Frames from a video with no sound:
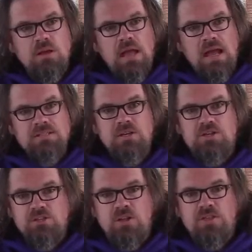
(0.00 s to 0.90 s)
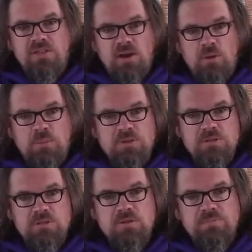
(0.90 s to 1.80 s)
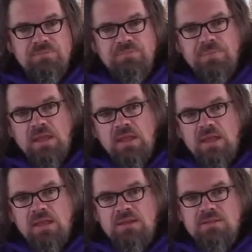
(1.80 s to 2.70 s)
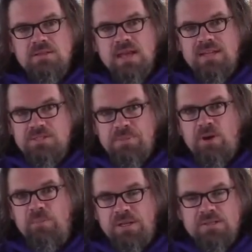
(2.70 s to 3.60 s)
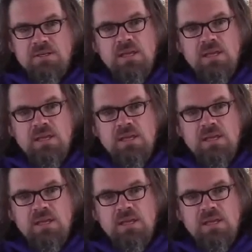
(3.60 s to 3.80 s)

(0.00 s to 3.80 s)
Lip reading: as a Gestalt therapist is experiment.